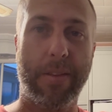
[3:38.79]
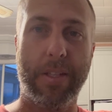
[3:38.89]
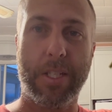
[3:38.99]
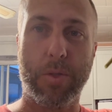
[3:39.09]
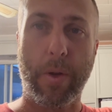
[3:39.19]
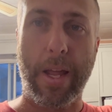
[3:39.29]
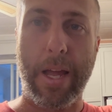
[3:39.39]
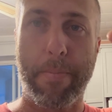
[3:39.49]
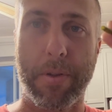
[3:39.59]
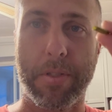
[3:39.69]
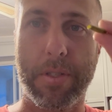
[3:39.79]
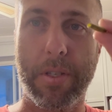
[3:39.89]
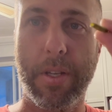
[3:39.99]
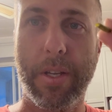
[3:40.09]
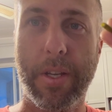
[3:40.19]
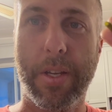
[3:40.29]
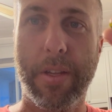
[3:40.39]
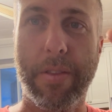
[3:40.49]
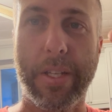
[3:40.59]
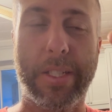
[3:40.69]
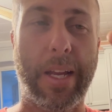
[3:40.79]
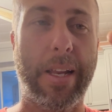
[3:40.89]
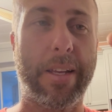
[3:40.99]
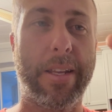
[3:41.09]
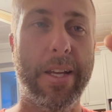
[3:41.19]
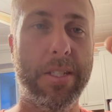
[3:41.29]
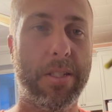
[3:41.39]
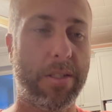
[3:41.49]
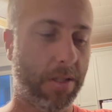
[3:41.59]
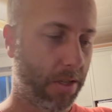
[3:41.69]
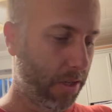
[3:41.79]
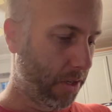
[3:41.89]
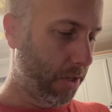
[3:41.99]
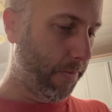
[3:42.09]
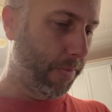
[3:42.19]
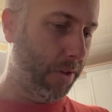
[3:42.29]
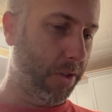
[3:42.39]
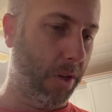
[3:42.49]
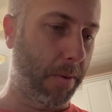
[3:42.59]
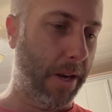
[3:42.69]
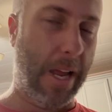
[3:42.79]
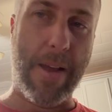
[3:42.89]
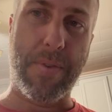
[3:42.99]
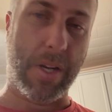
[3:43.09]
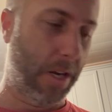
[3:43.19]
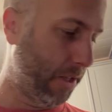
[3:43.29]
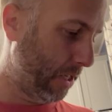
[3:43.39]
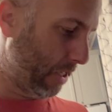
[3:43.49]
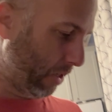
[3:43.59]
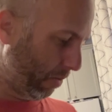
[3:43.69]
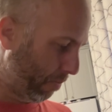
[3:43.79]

this is what happens. They stay like this. So I'm gonna have to cut this little